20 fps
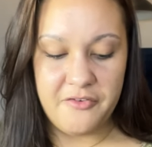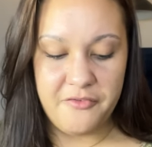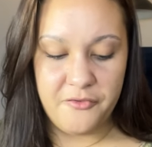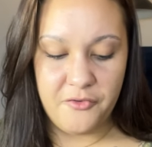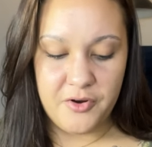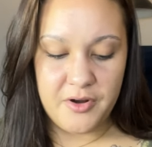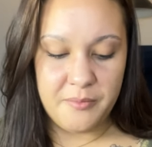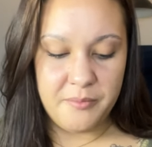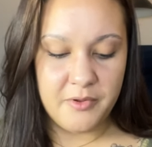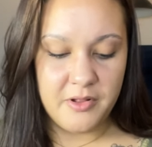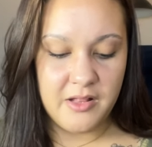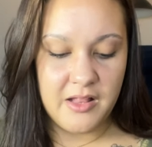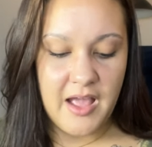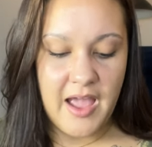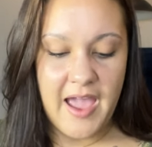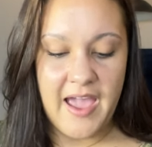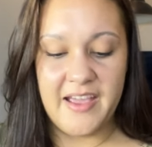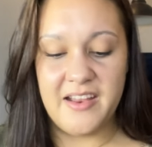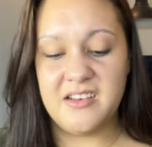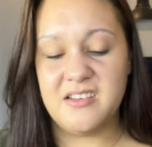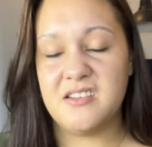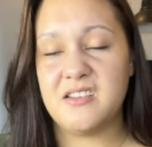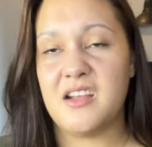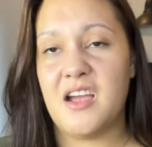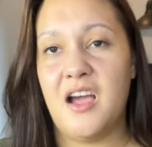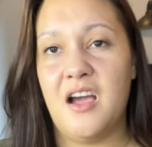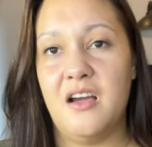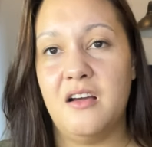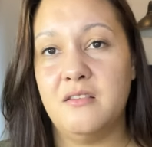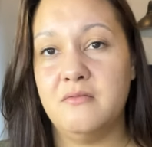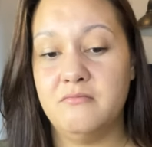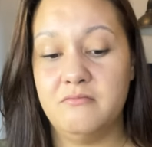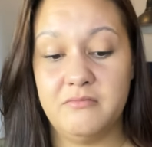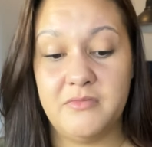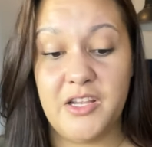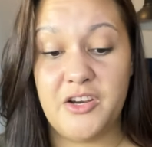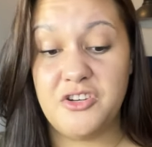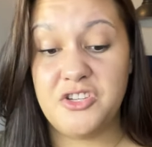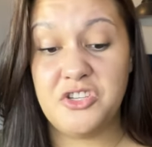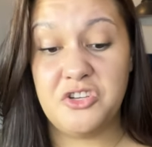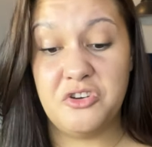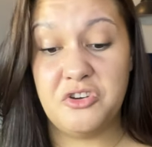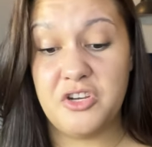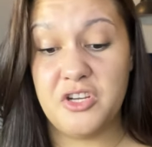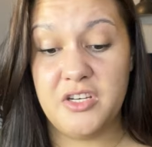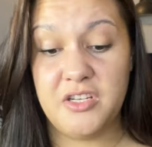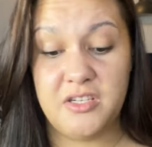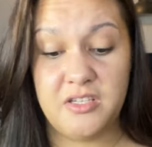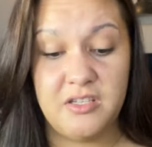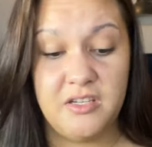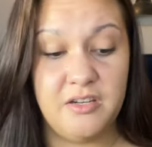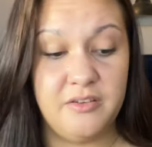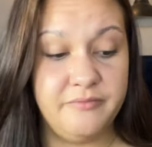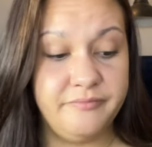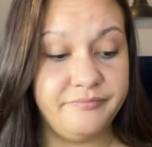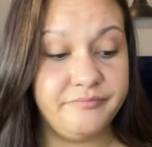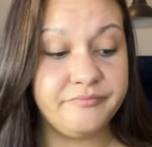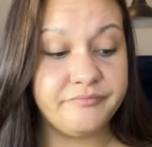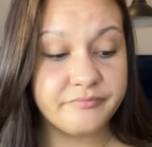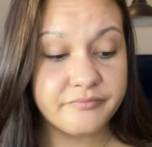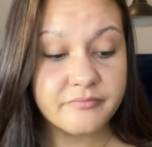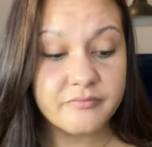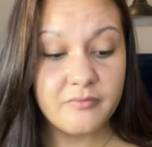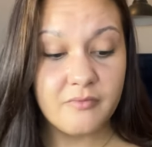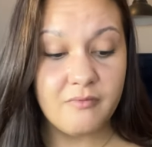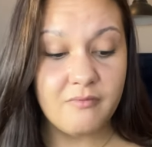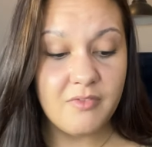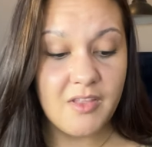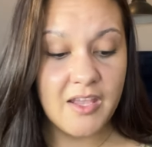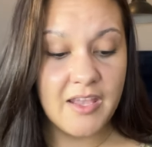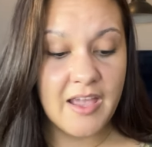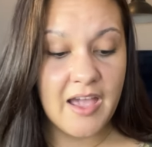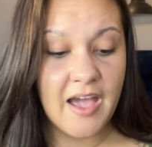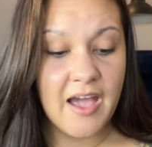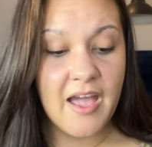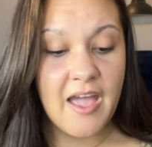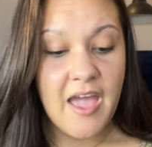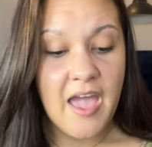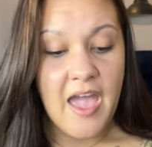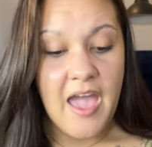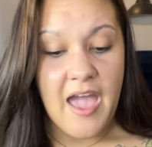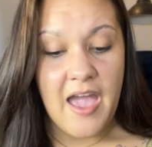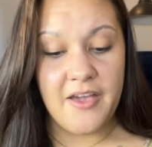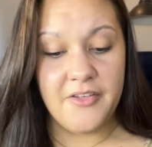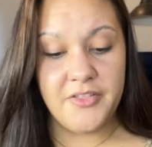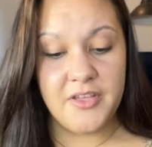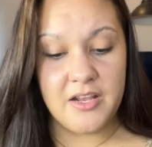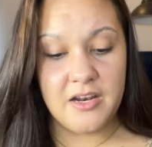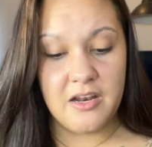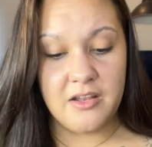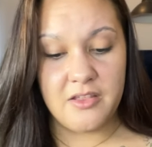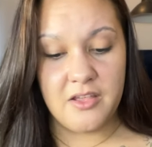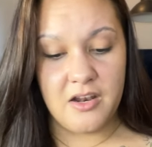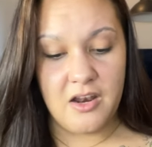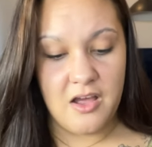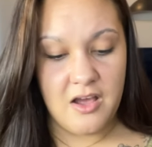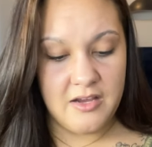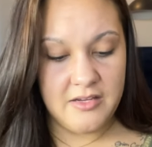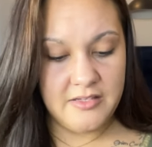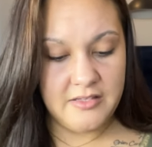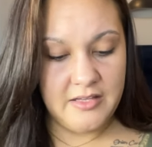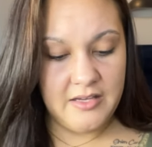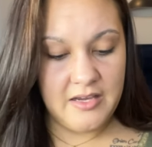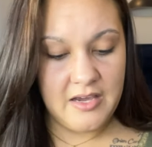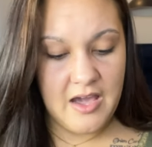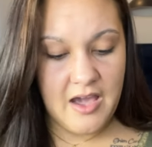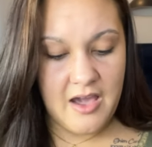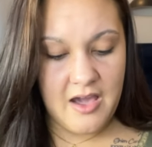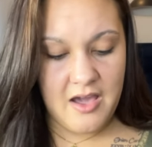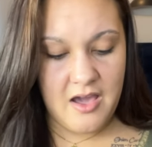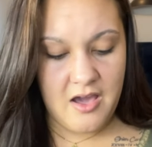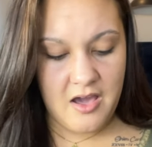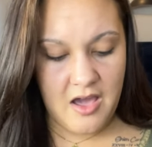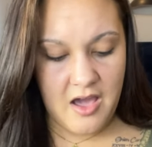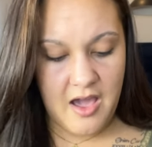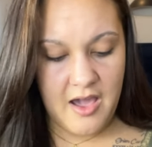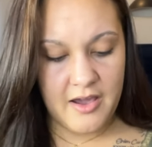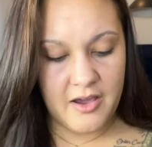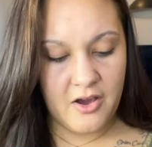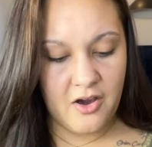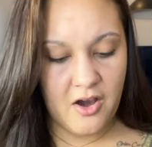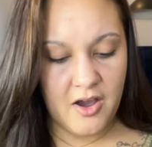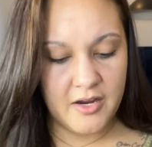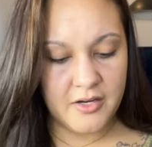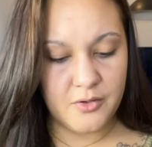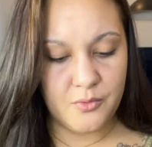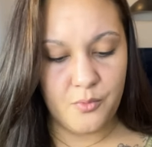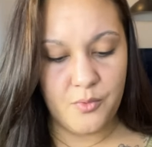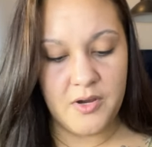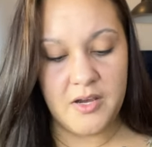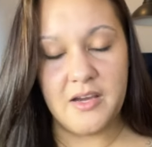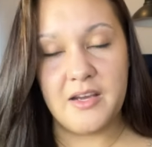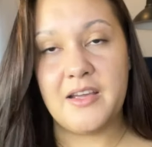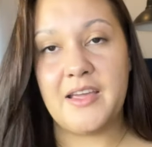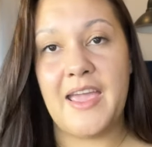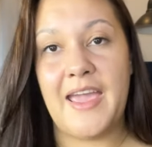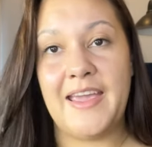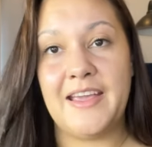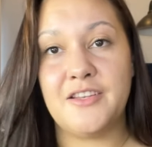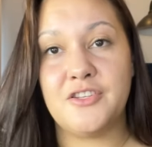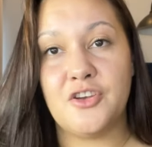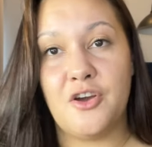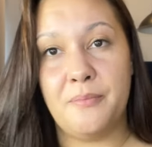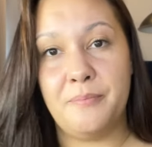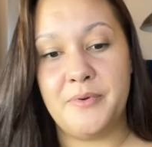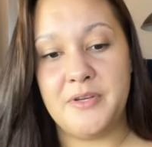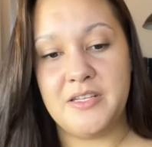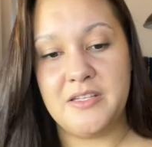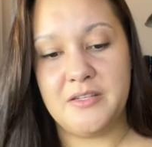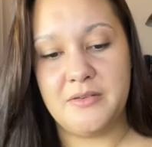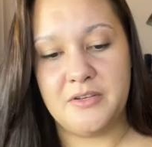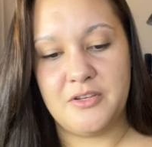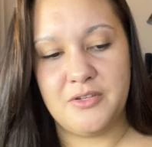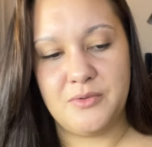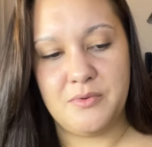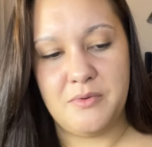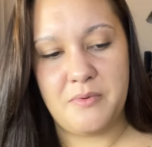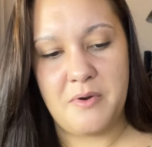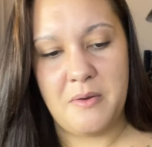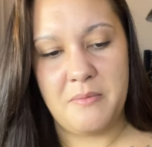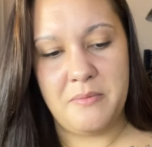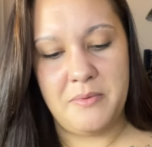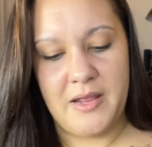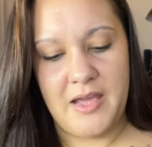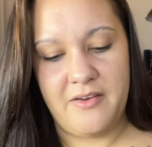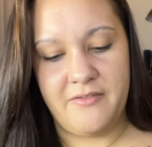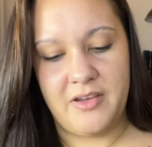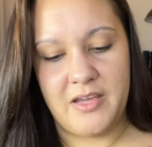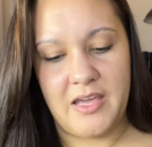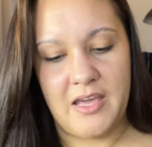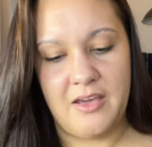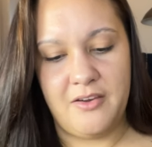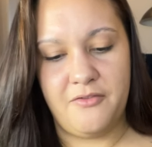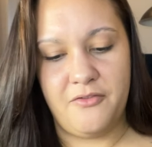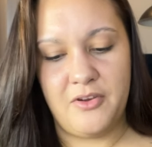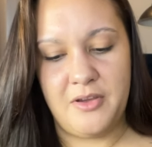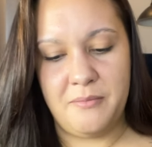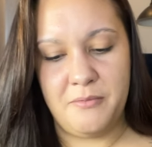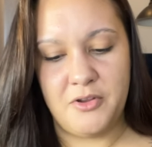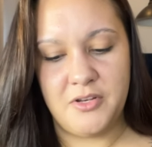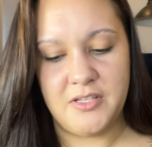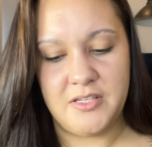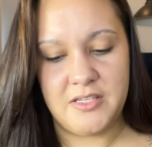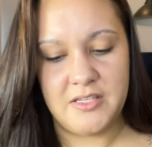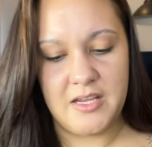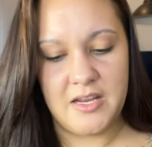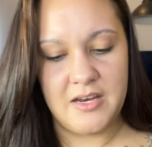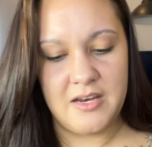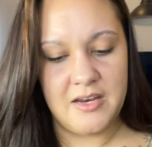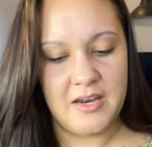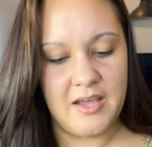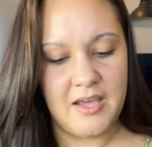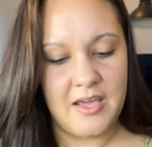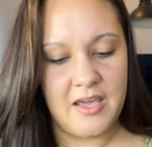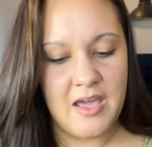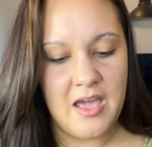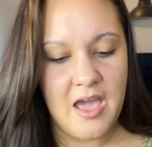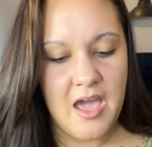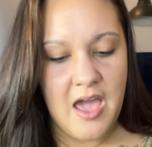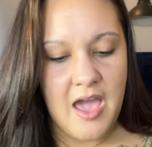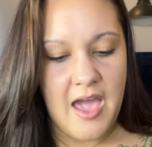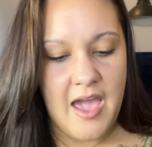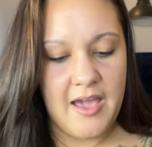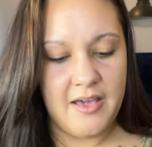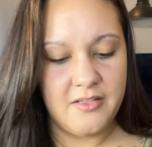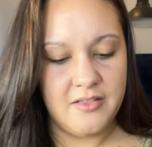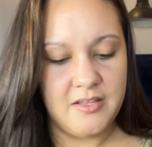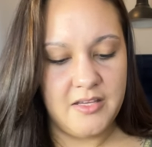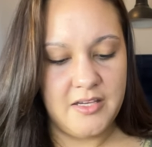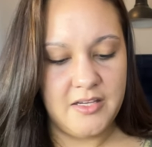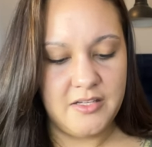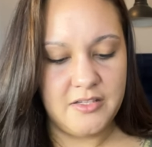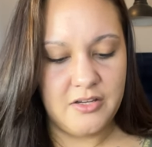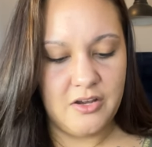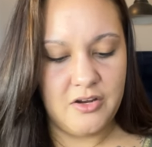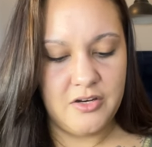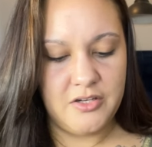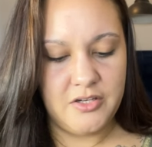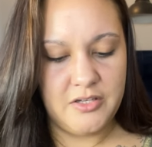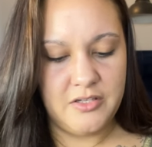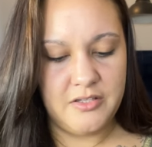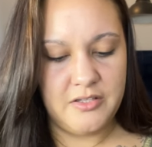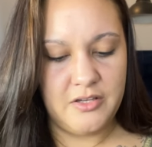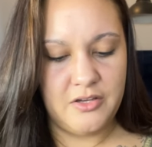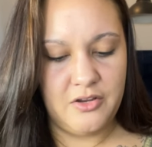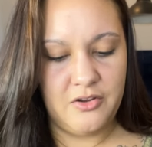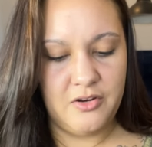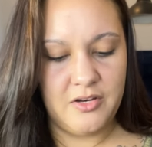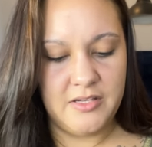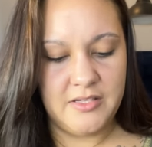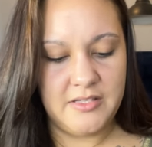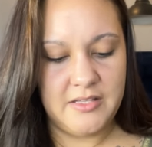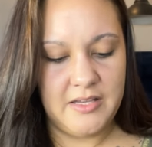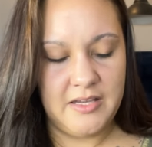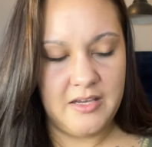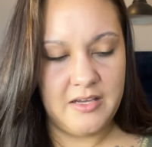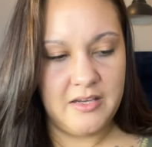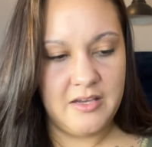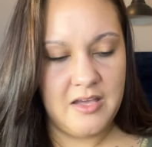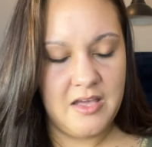affordable and um, they're so good so yeah and then the last thing I got were cake toppers because we'll probably have a cake for him on Sunday and these are just the cutest thing